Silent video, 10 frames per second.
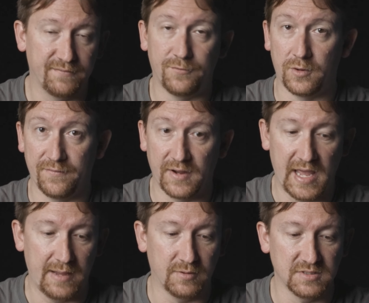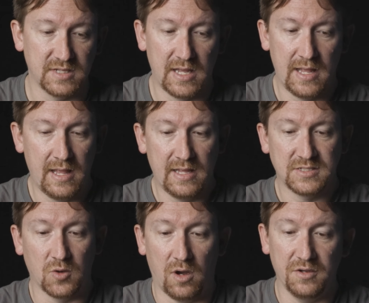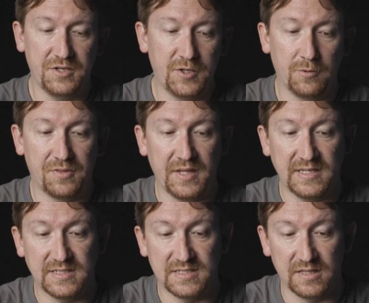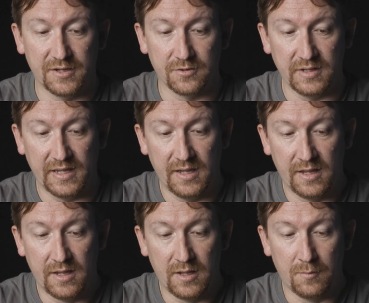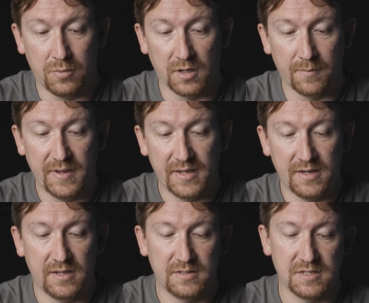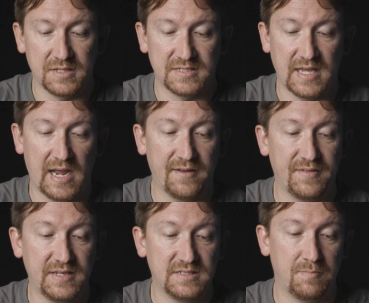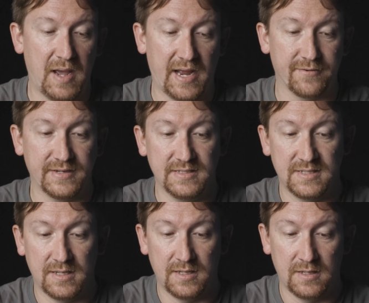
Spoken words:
in 4 different cables. So all you do with these is literally plug them in to the side of these batteries.